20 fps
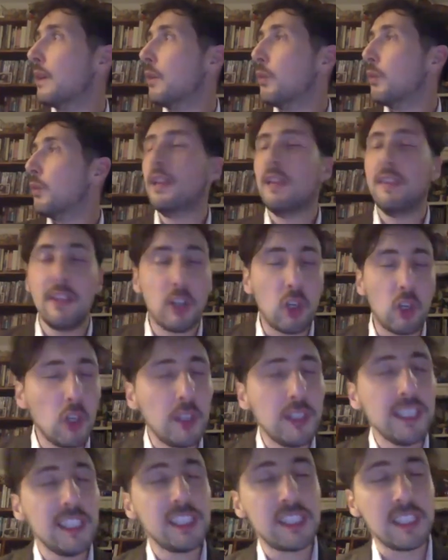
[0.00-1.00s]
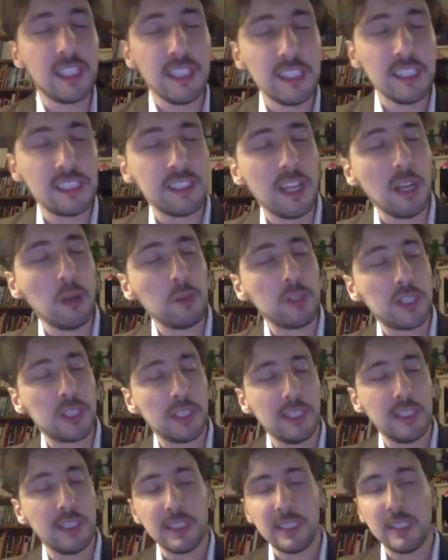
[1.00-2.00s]
well the colony is, is now
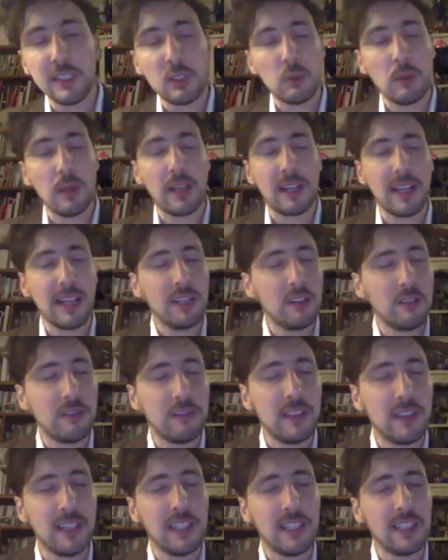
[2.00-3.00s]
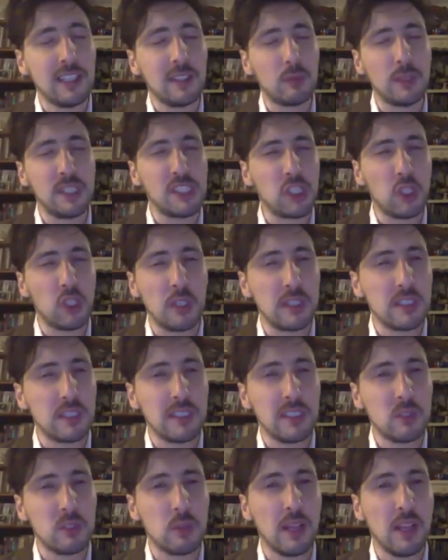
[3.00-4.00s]
turned into a kind of a resort,
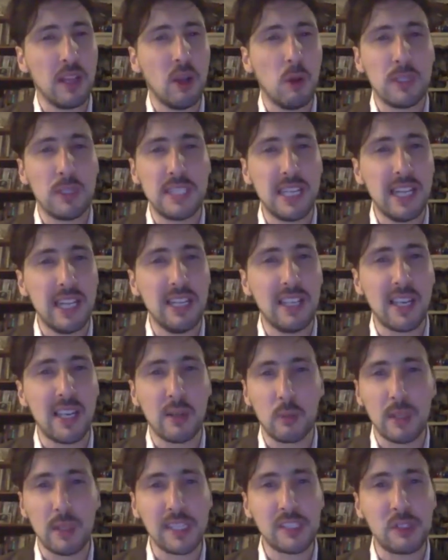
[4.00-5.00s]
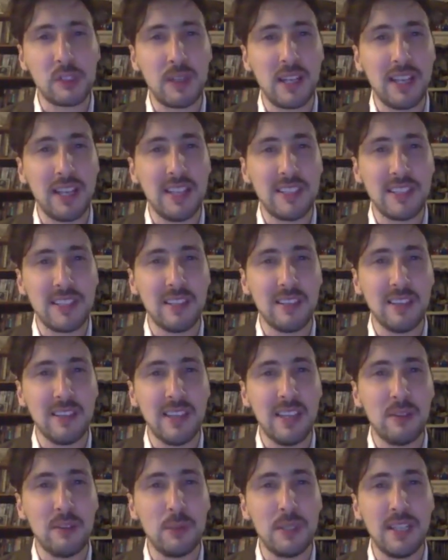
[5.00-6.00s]
into a hotel and restaurant, and
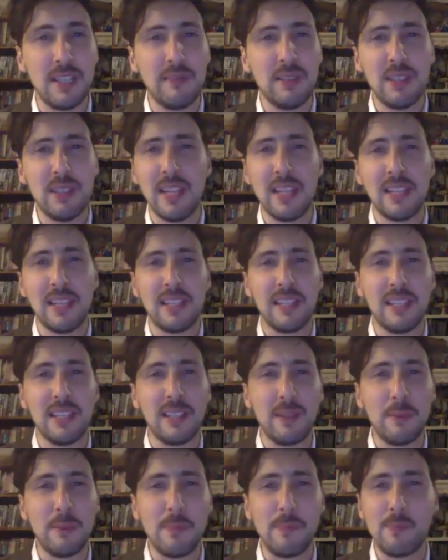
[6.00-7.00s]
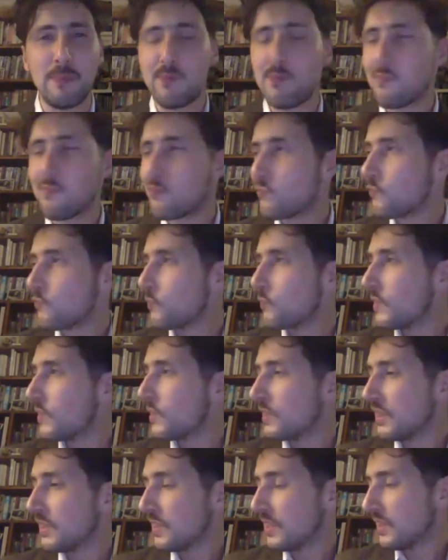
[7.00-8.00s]
they would even like um,
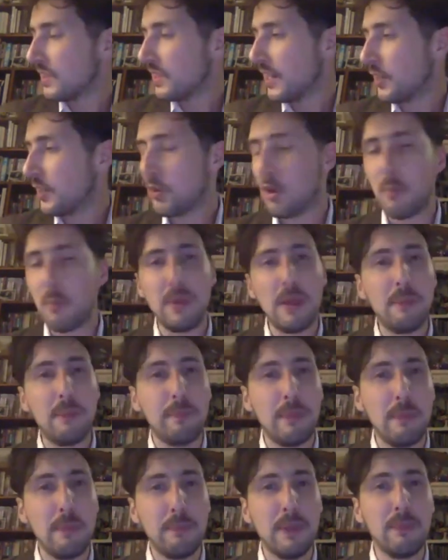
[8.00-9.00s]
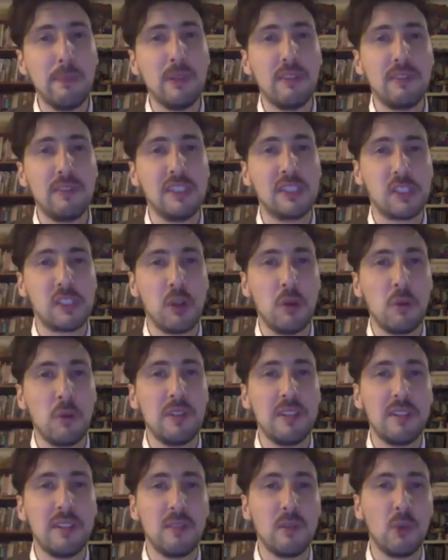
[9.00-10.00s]
I don't know pe- pe- people of the
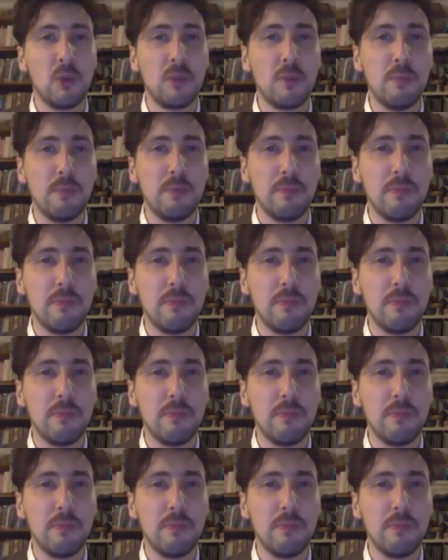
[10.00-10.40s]
zone would